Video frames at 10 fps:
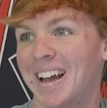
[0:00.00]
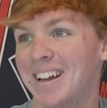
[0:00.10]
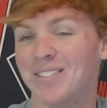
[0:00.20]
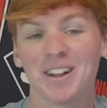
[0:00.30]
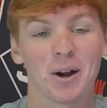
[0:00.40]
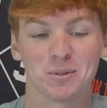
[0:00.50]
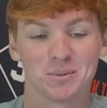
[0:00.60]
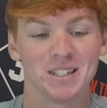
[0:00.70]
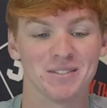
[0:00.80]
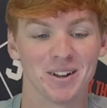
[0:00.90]
And Riley Herbst
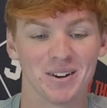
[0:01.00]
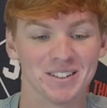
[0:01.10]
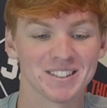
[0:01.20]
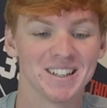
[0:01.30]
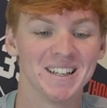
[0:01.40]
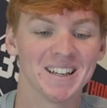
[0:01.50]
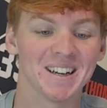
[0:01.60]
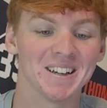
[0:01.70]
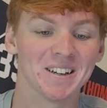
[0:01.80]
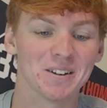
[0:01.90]
wouldn't even notice.
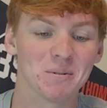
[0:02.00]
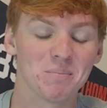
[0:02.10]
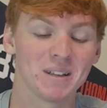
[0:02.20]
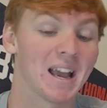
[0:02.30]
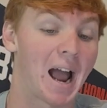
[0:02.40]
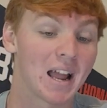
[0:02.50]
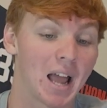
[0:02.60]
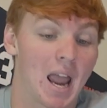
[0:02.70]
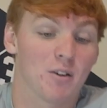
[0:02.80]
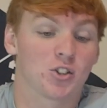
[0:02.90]
But yeah,
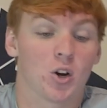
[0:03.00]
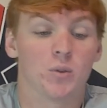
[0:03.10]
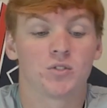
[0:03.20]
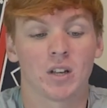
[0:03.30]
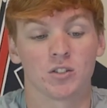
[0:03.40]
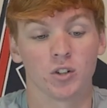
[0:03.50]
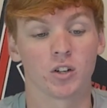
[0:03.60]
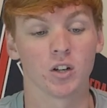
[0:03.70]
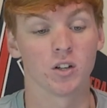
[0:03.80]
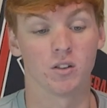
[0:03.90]
Eric Jones has looked
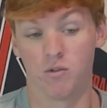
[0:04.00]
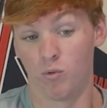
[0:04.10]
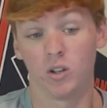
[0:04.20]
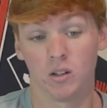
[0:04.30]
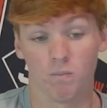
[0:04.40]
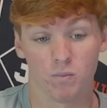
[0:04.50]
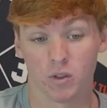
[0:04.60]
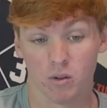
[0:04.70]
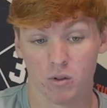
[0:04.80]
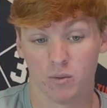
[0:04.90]
good. Really,
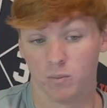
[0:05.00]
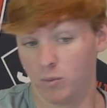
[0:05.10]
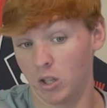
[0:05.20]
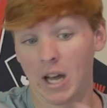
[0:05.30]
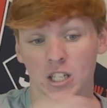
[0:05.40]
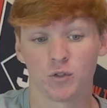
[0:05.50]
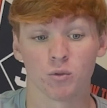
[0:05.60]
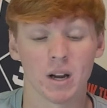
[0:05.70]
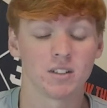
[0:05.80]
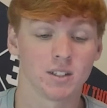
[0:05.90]
the last few
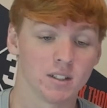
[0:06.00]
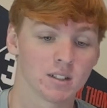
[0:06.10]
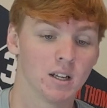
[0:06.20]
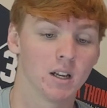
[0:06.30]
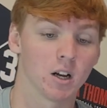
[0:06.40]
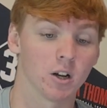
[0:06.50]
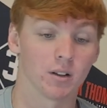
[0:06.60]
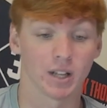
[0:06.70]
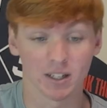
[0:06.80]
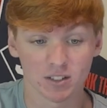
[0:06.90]
races,
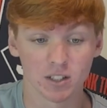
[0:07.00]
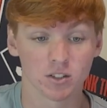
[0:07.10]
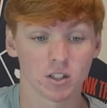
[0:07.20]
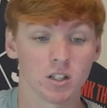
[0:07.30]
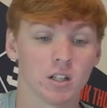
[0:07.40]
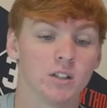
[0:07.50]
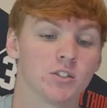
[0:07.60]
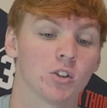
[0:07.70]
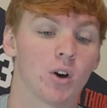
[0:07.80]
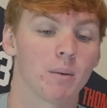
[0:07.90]
legacies look good.
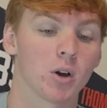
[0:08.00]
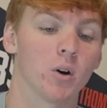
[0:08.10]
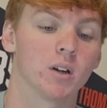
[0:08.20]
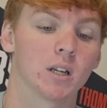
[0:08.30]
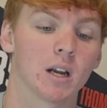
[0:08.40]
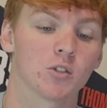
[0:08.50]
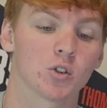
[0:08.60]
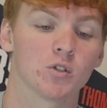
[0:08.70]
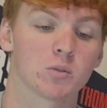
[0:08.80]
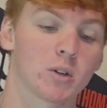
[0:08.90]
So I'm going Eric
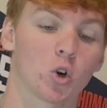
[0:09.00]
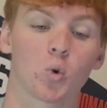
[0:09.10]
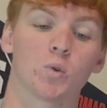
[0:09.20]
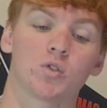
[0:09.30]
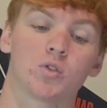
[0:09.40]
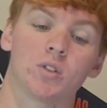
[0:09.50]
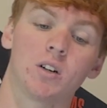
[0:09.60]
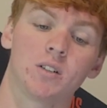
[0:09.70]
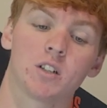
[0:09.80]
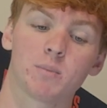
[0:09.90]
Jones as my dark horse. I
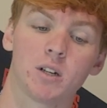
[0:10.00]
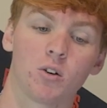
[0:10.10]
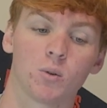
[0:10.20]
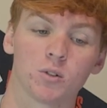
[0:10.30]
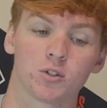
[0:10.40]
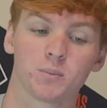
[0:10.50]
don't think it's a bad dark horse.